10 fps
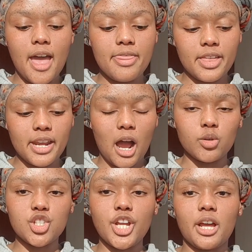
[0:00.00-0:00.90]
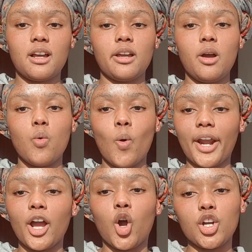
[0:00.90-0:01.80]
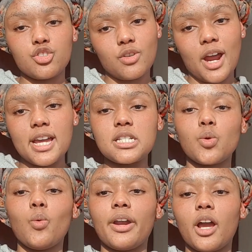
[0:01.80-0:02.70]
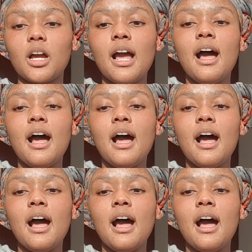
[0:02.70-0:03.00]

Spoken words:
and then I would check what I got right, what I